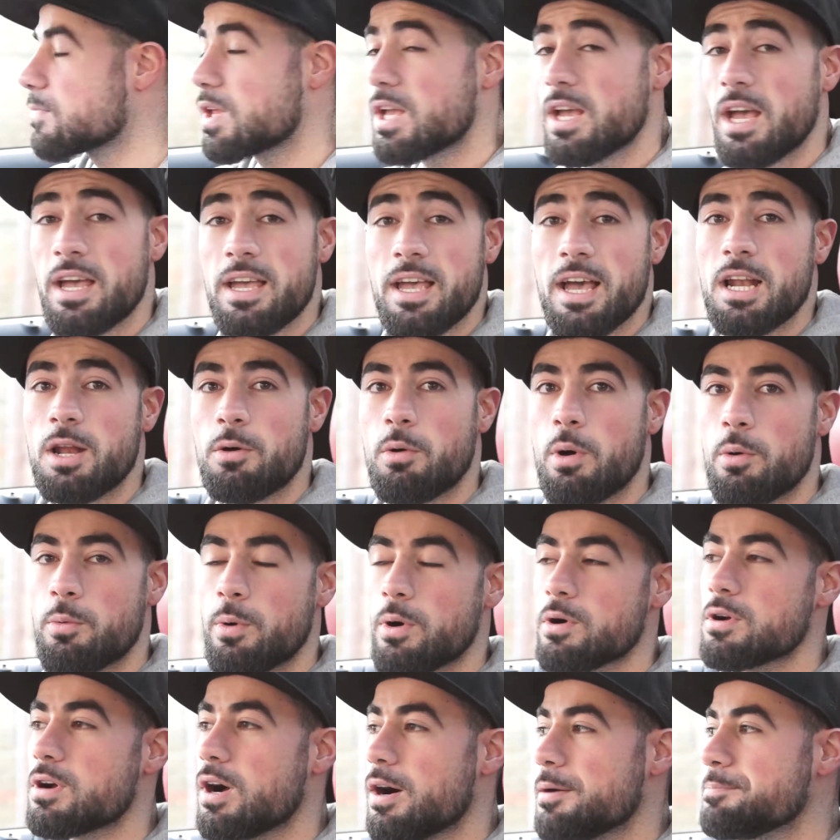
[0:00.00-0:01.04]
Okay, hello and
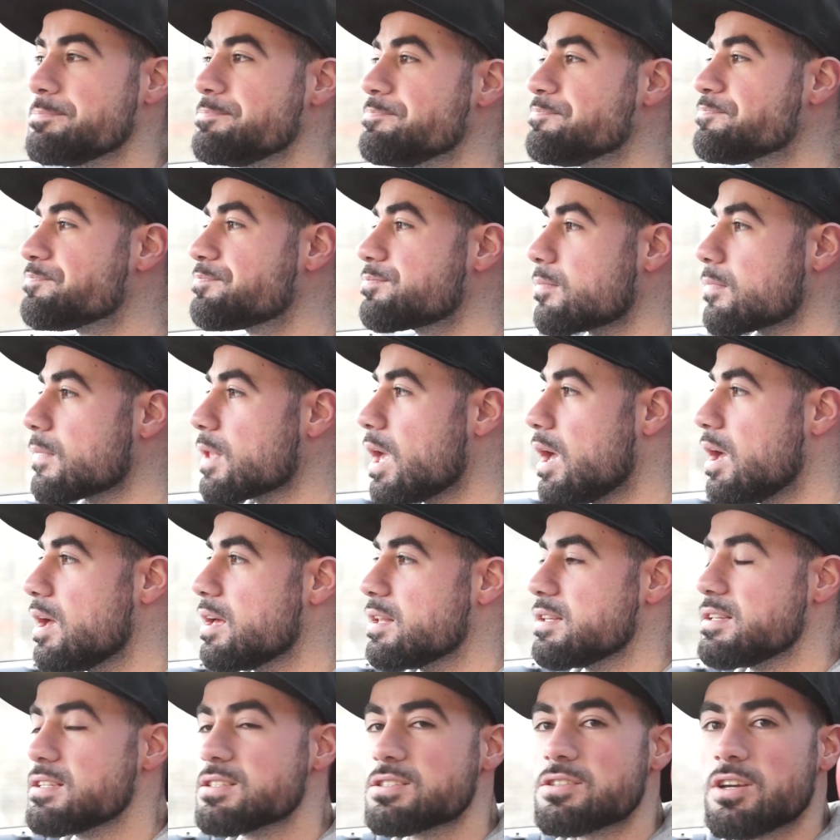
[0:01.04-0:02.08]
welcome.
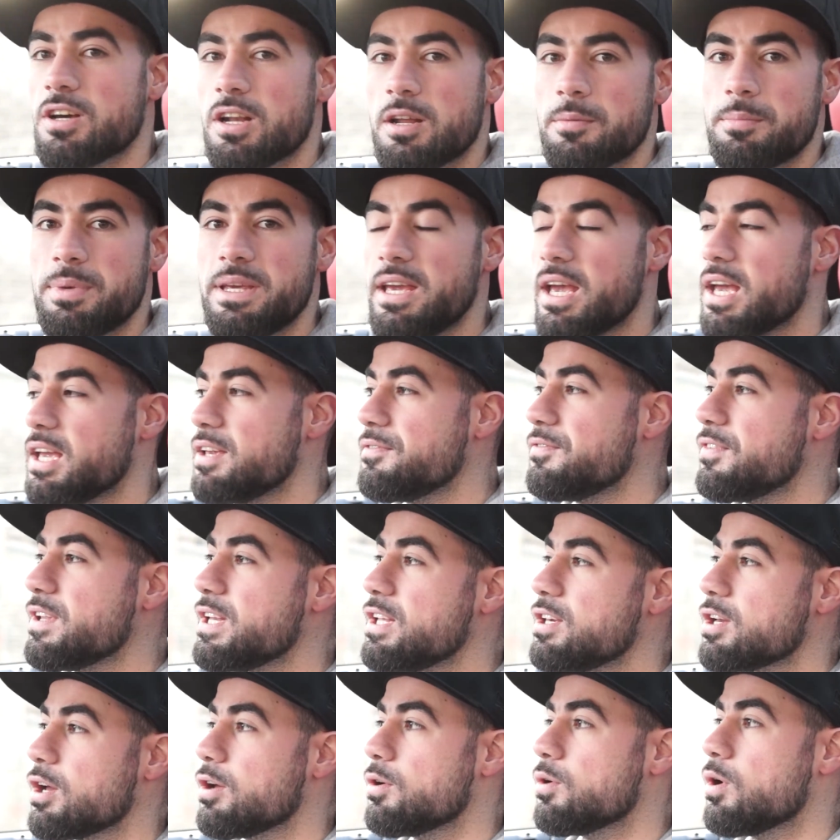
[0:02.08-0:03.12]
This is going to be a
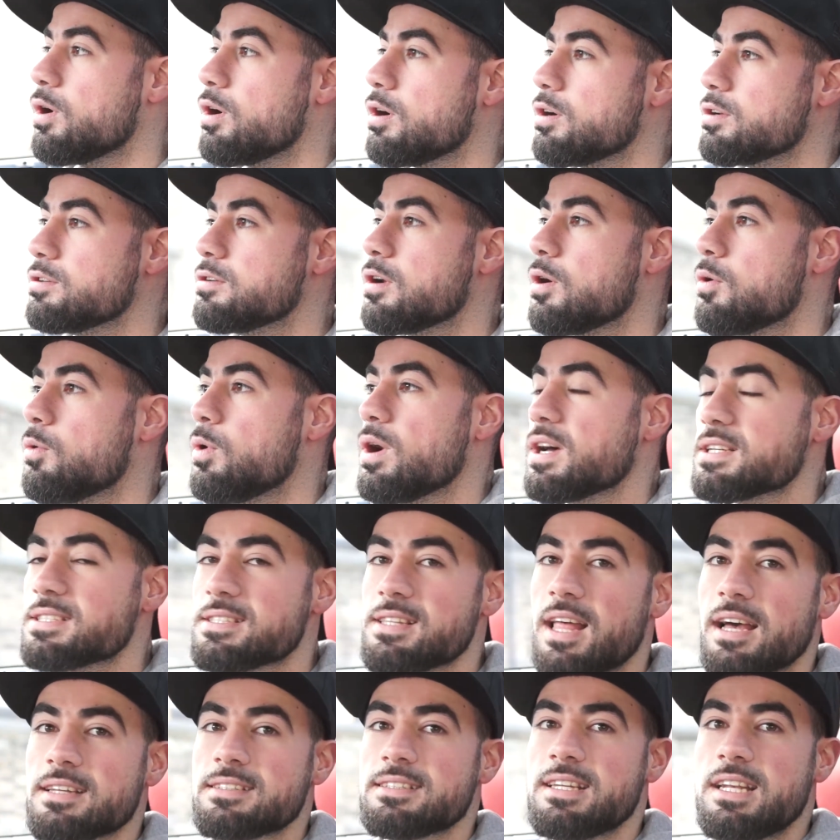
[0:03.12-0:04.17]
video on what it's
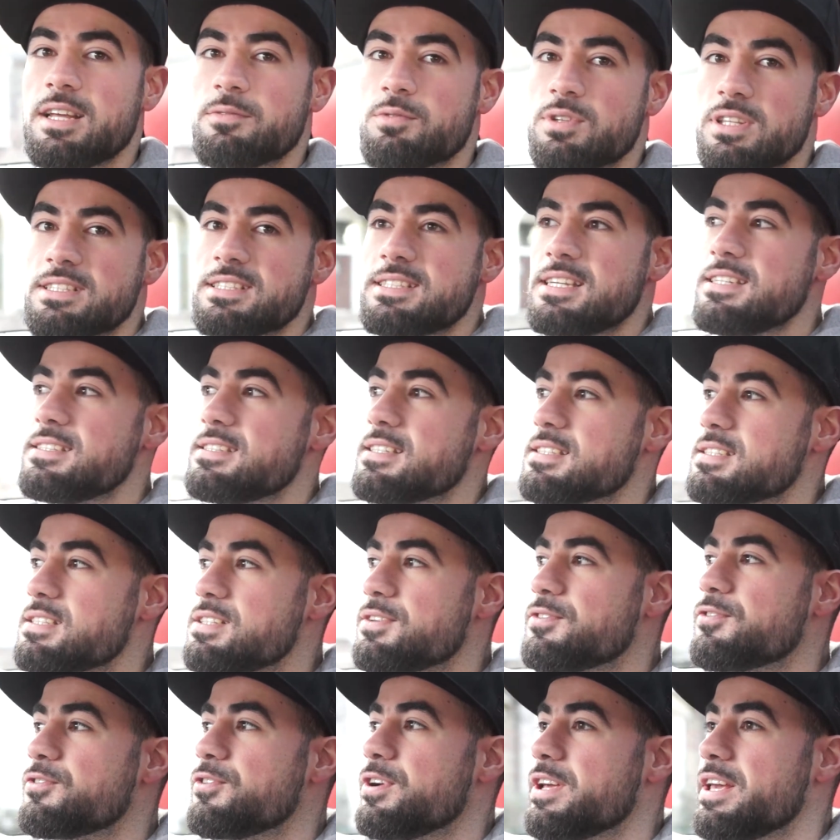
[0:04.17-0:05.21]
like to live with the
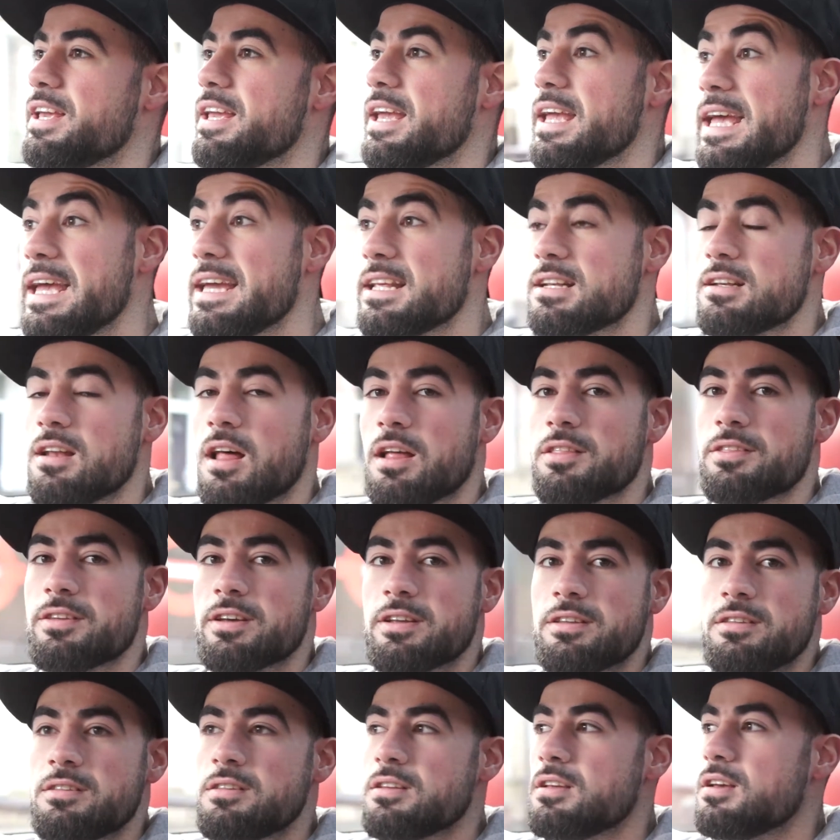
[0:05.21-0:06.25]
C63 in
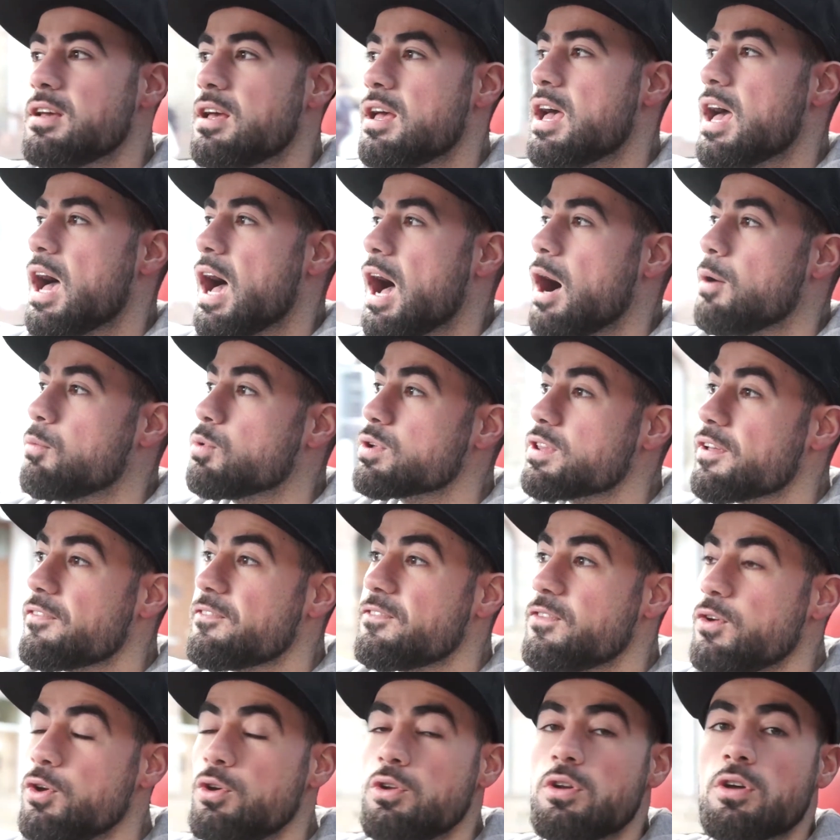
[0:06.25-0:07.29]
London and what the
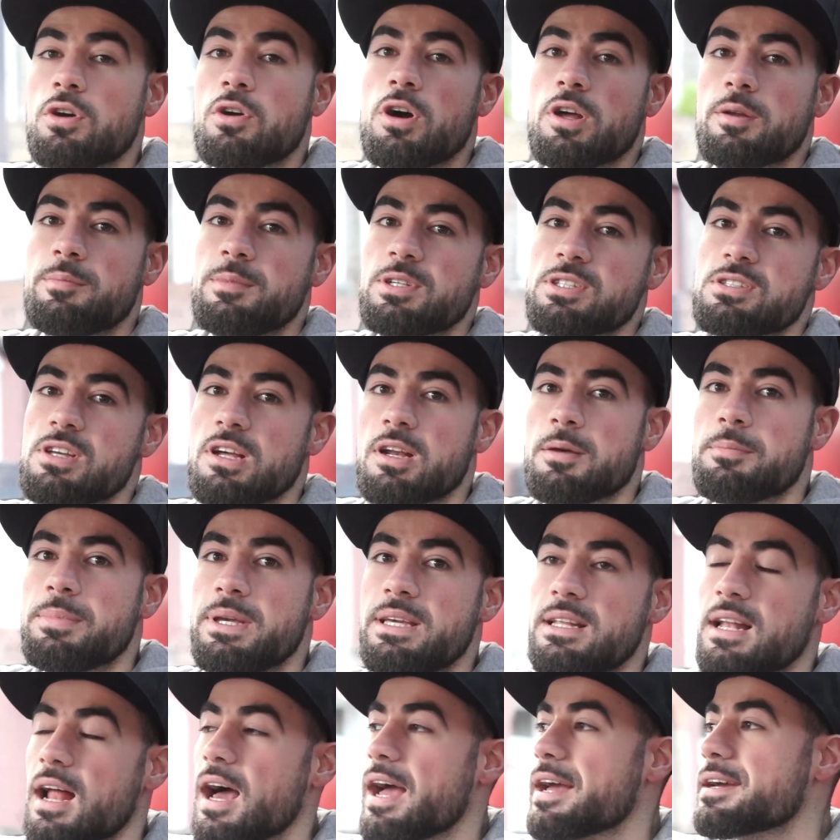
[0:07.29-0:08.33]
fuel economy is going to be
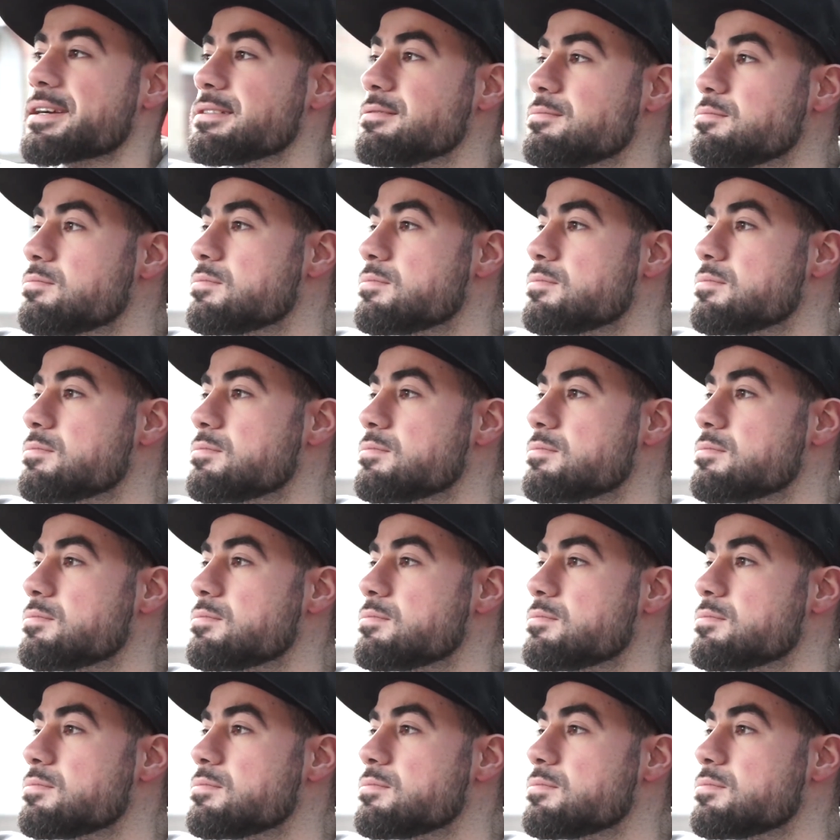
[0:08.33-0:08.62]
like.